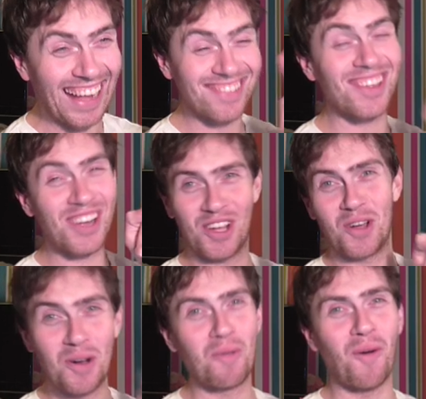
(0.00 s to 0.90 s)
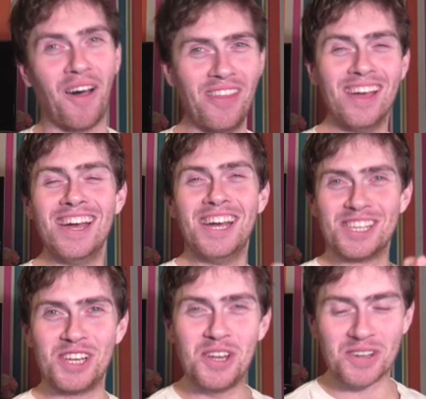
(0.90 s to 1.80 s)
That's a good one.
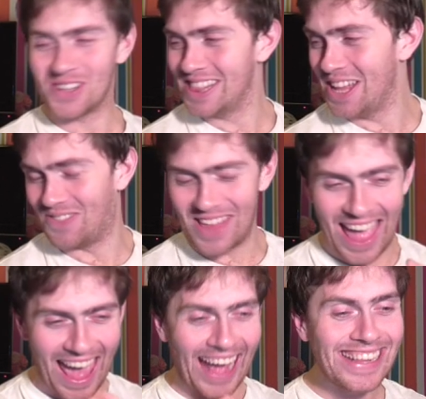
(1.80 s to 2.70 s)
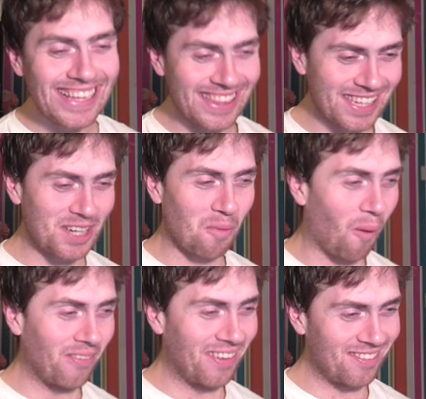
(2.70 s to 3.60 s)
So you could lift anything you
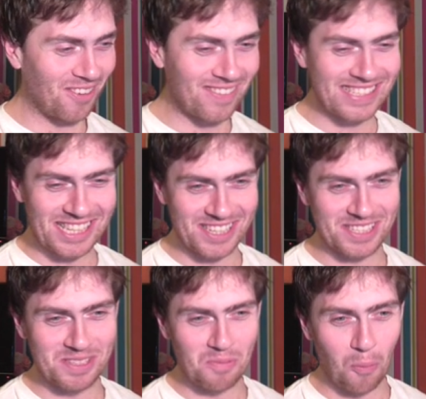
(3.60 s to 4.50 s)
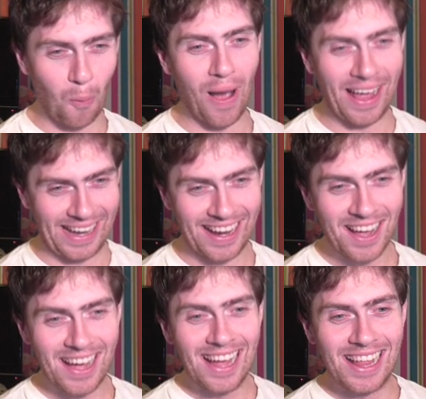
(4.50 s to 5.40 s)
want as long as it doesn't weigh
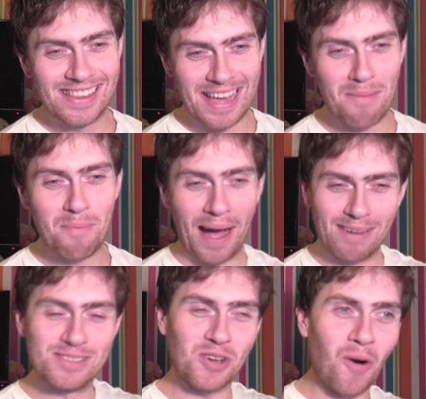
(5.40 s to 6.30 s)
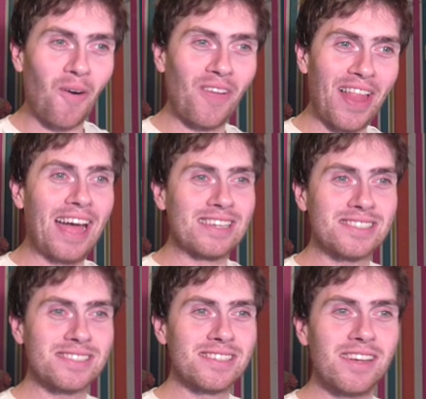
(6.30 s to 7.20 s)
10 pounds or
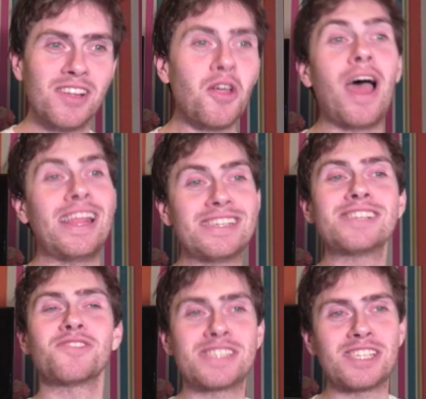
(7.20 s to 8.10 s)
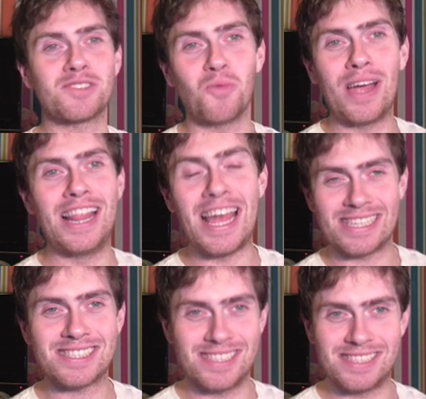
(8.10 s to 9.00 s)
less. No, as long as it doesn't weigh
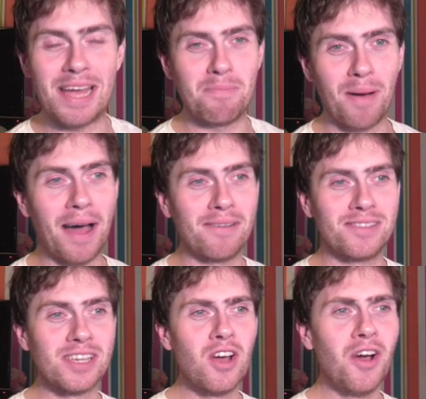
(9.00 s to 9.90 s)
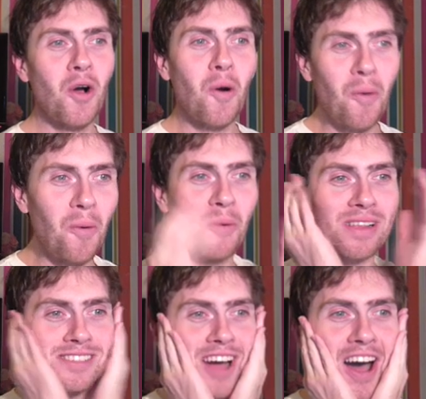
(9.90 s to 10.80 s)
less than 10 pounds.
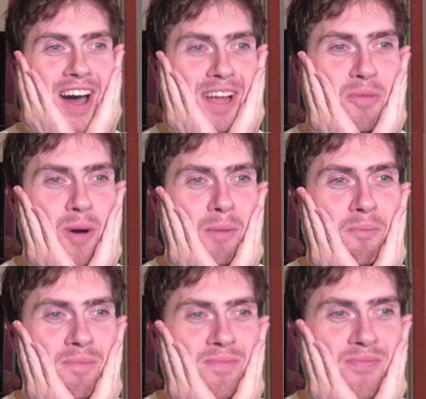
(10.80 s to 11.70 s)
Oh, that's a hard one.